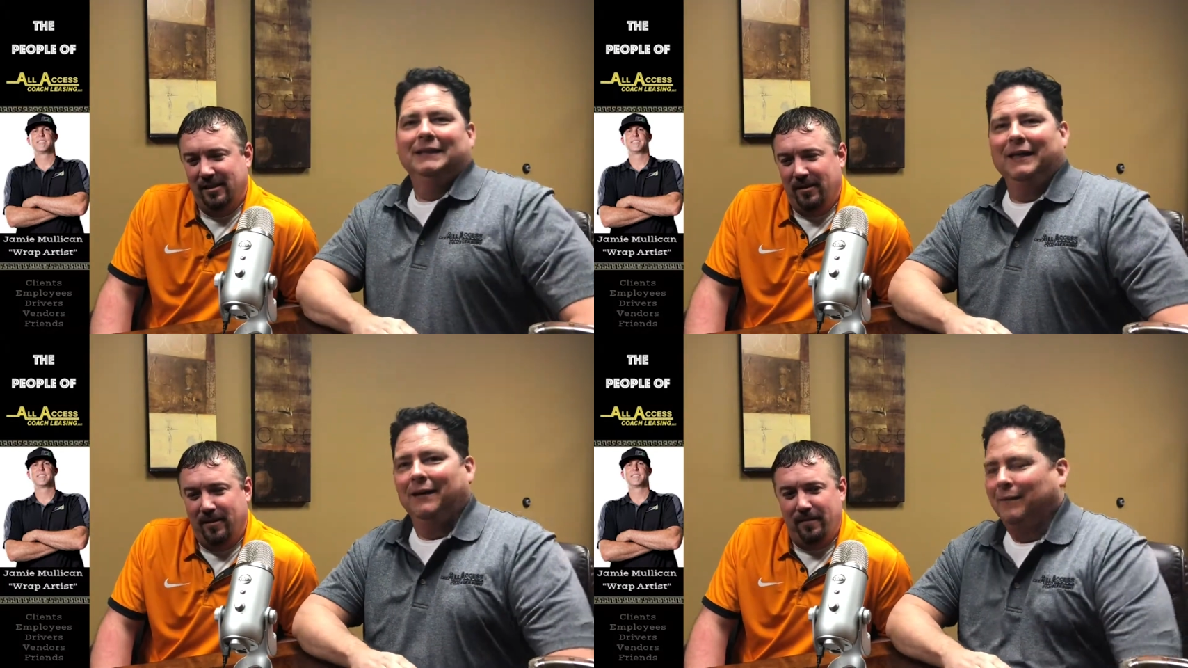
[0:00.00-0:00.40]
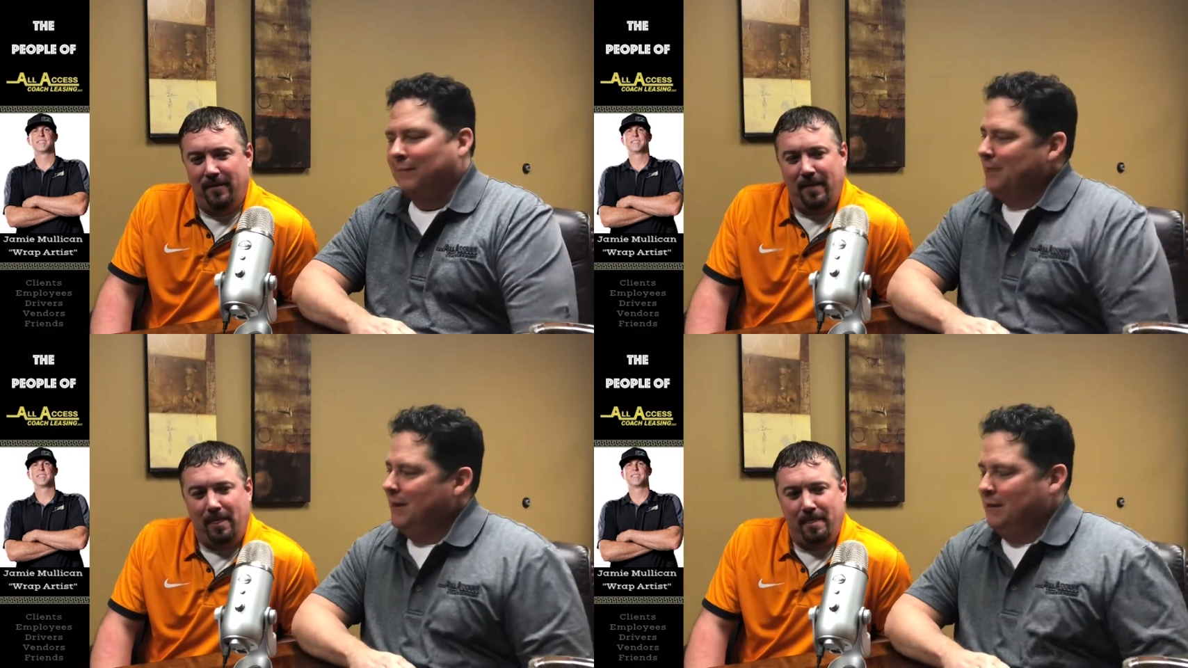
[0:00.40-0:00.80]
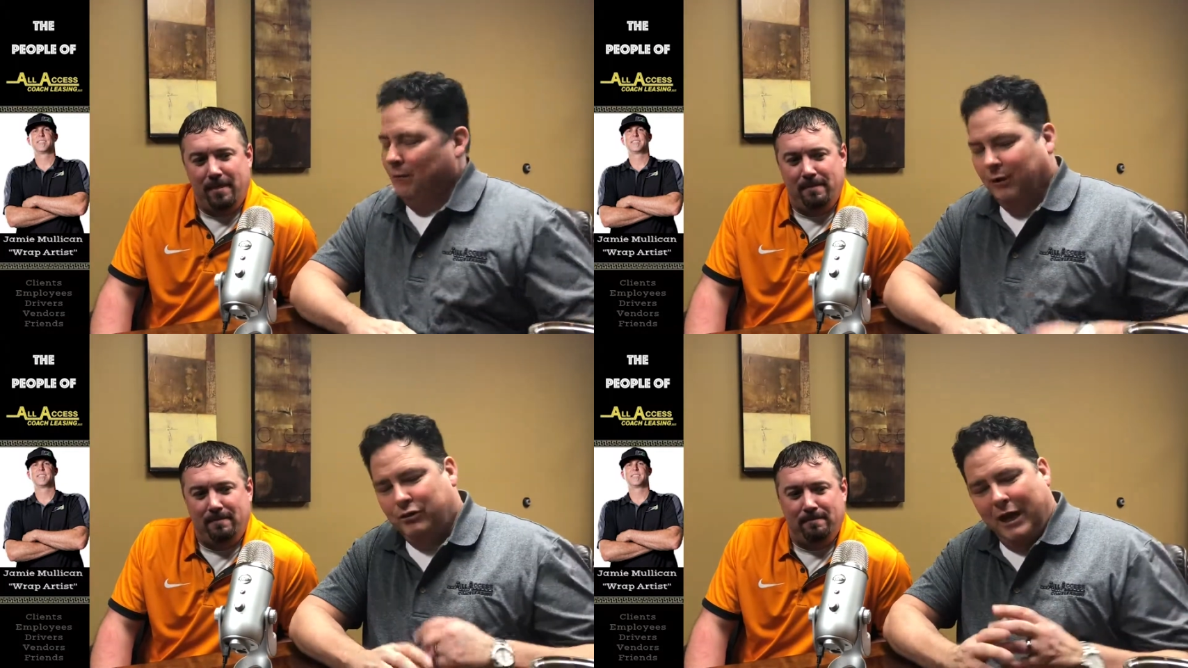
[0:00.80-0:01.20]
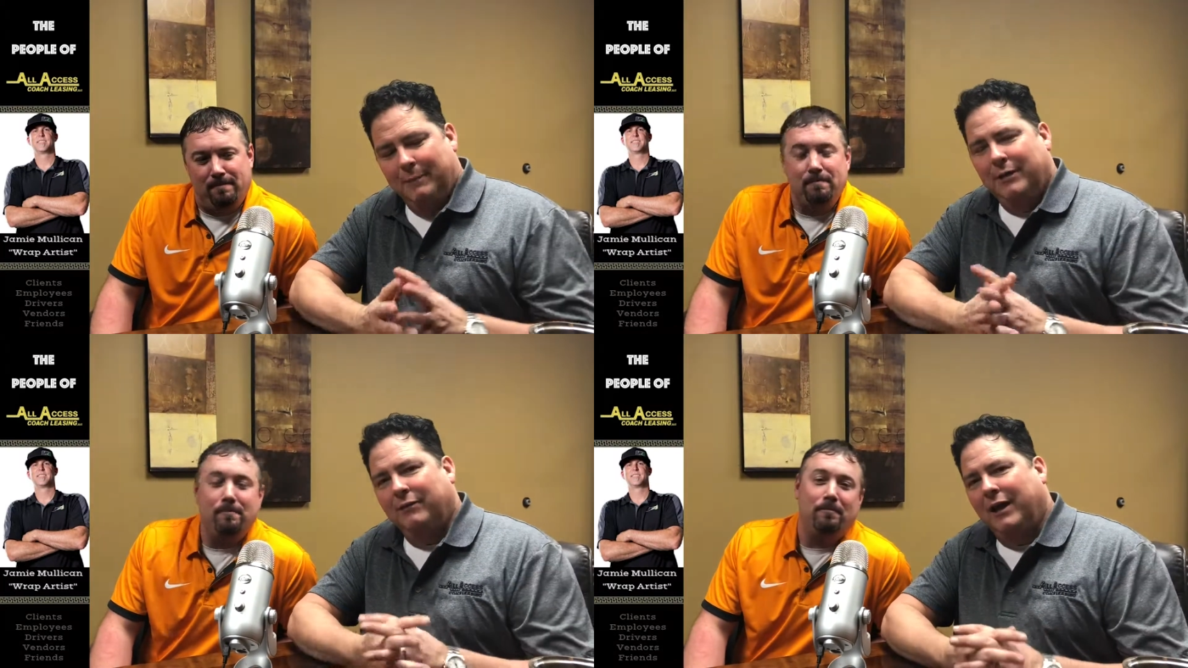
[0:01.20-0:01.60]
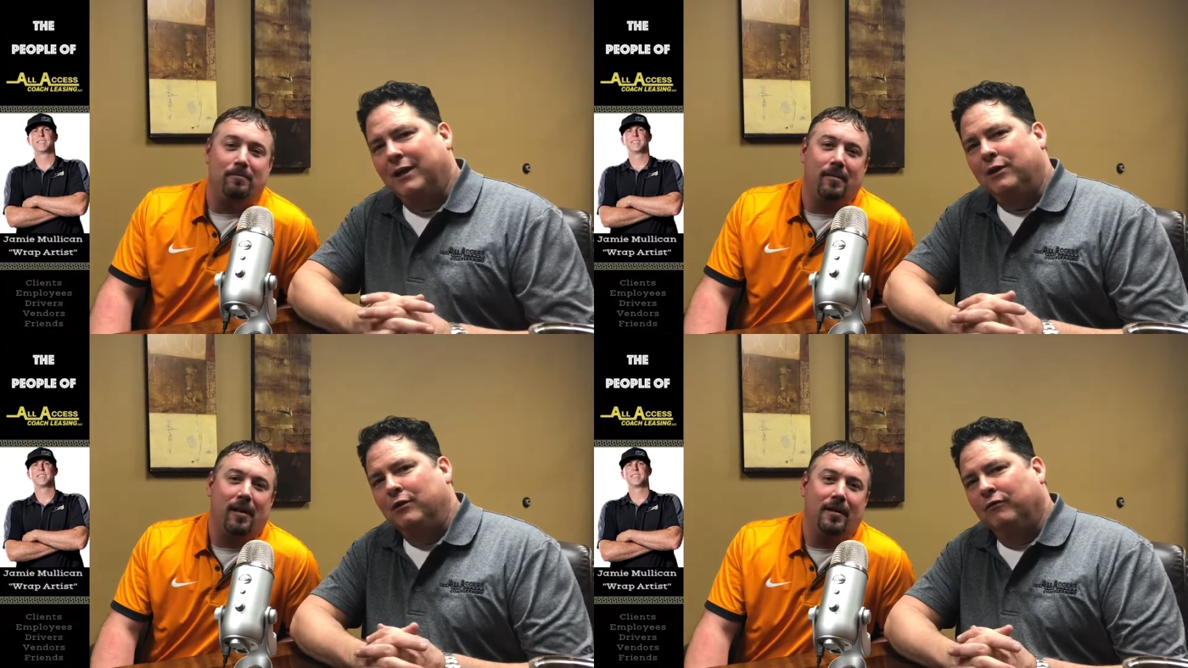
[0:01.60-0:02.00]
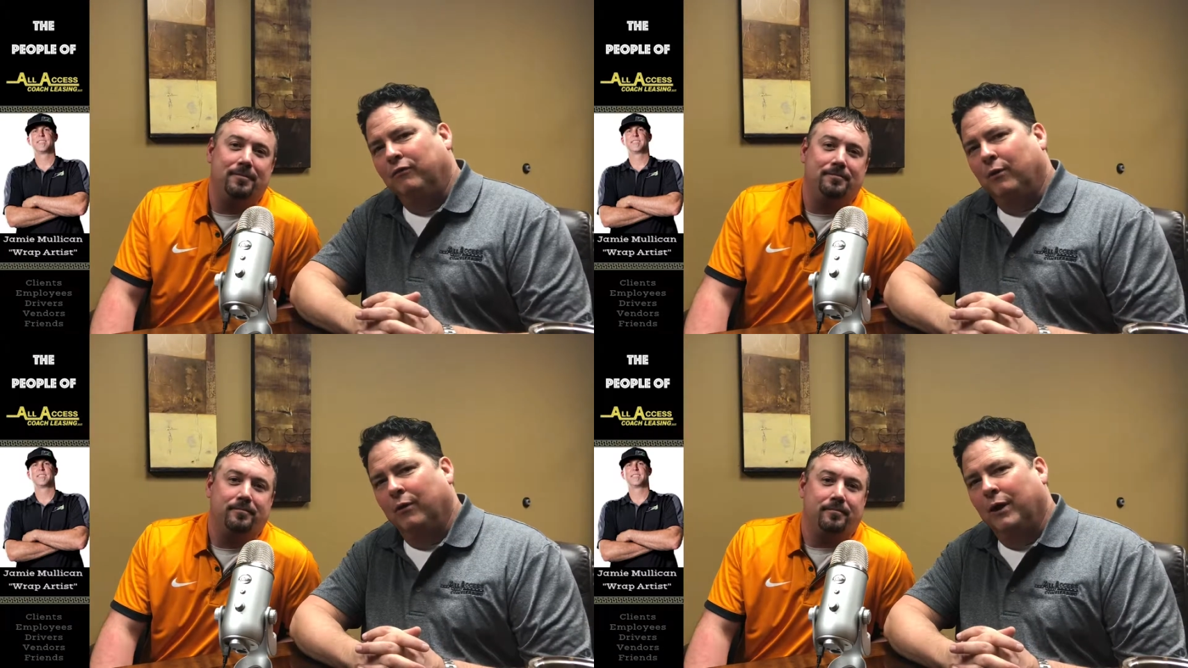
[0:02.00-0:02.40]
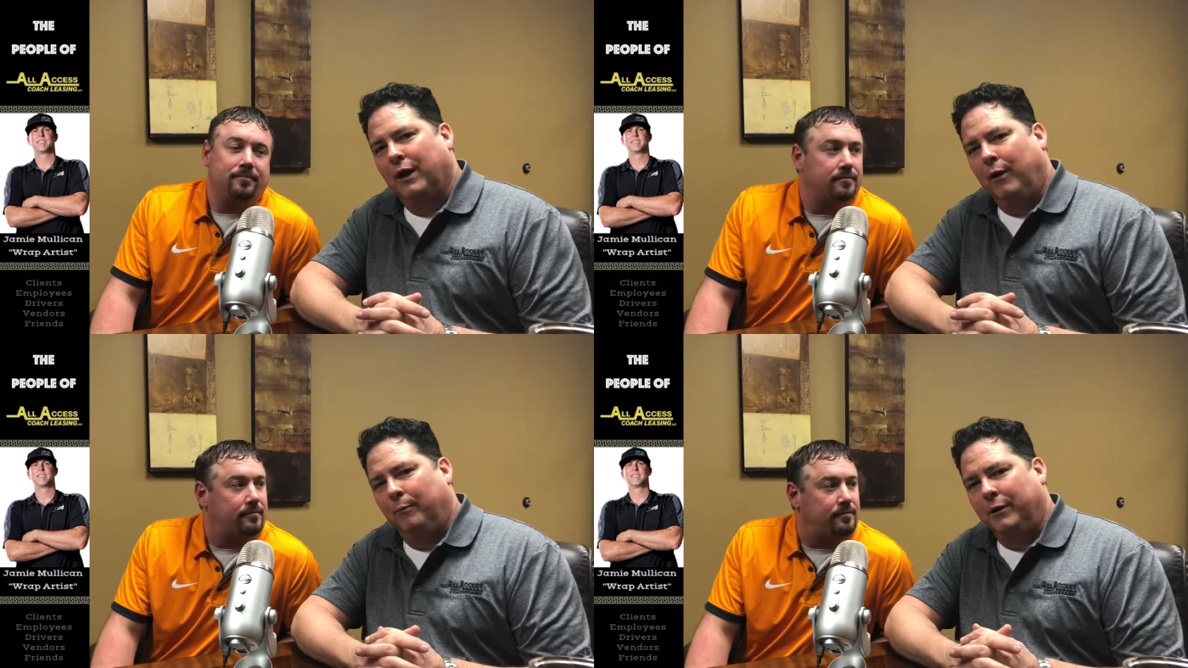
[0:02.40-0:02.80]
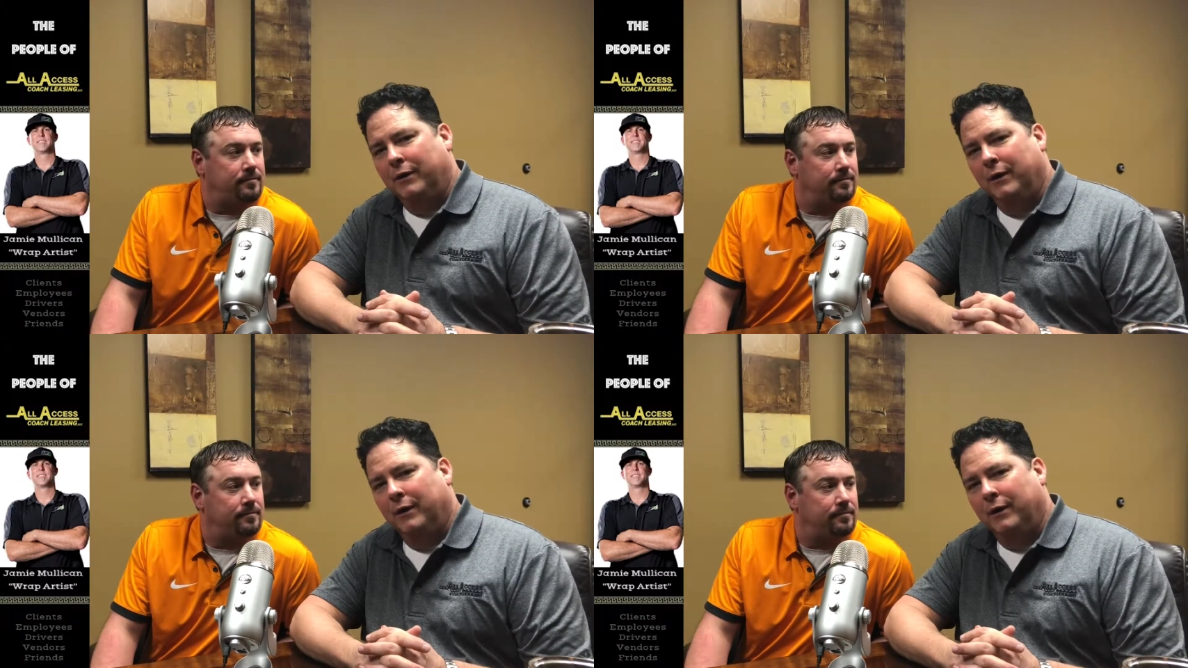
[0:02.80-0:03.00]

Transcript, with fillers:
Speaker 1: Anyway, well, Jamie, thank you for uh, helping.